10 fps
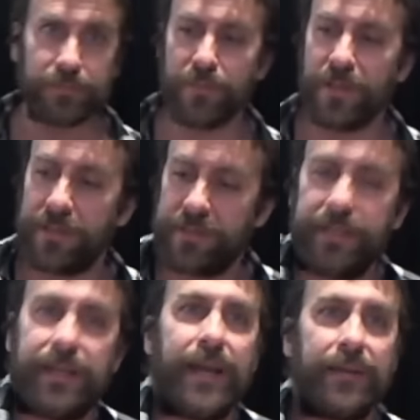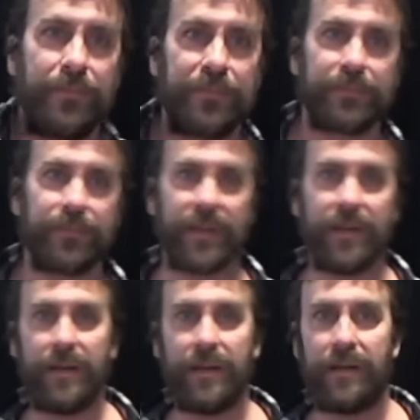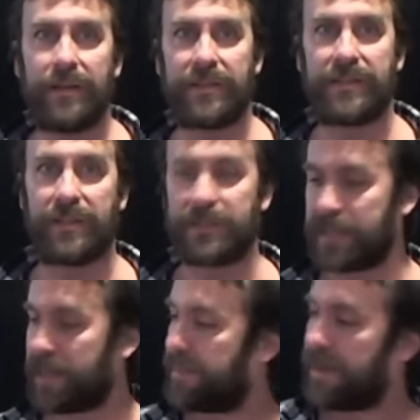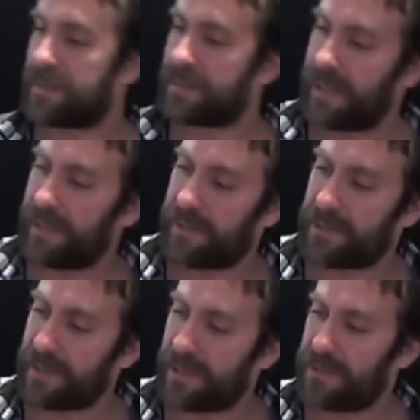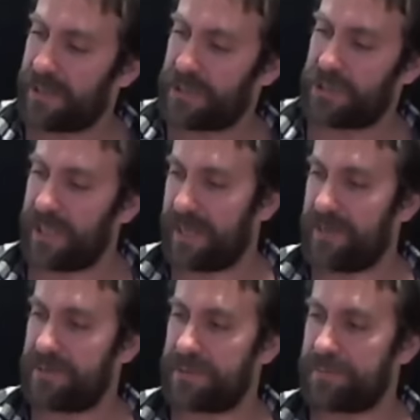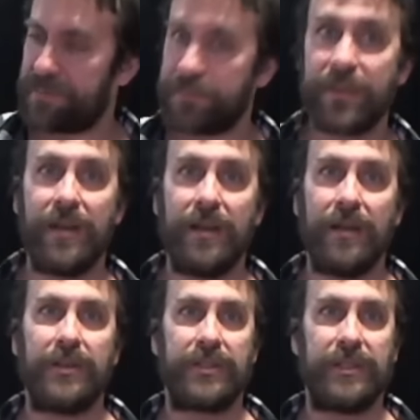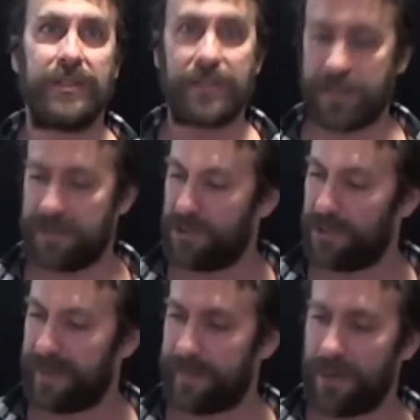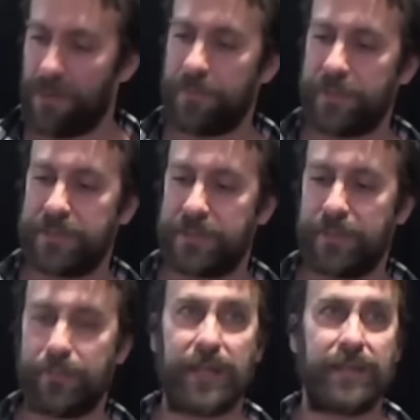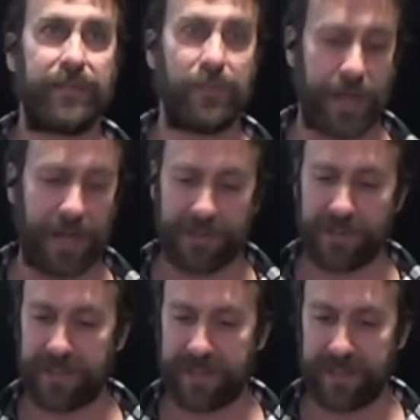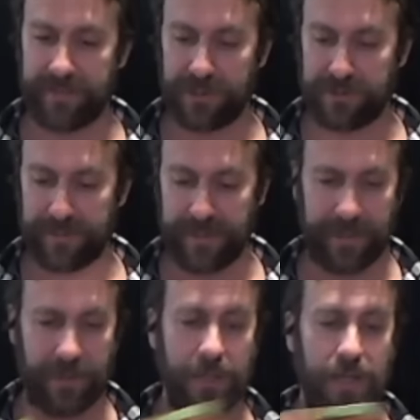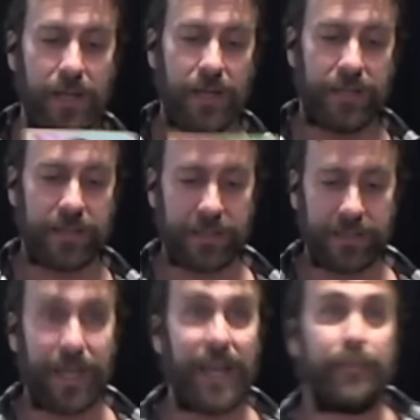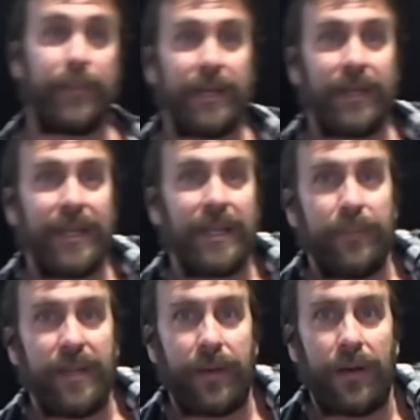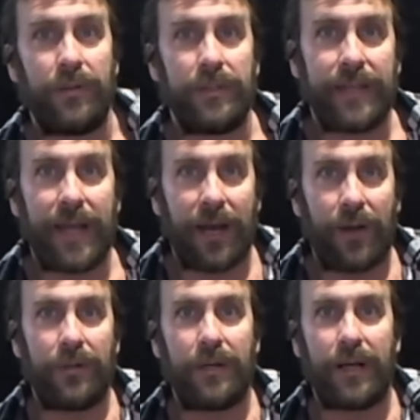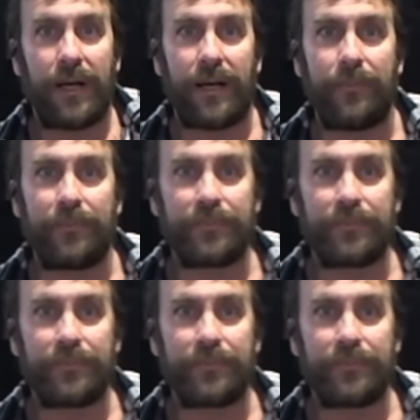Looks like that. There's the other side of the box. I like the other side. So there she is. She's the new amiibo. This is the Breath of the Wild thirtieth Anniversary amiibo. This is eight bit Link amiibo. Now, um,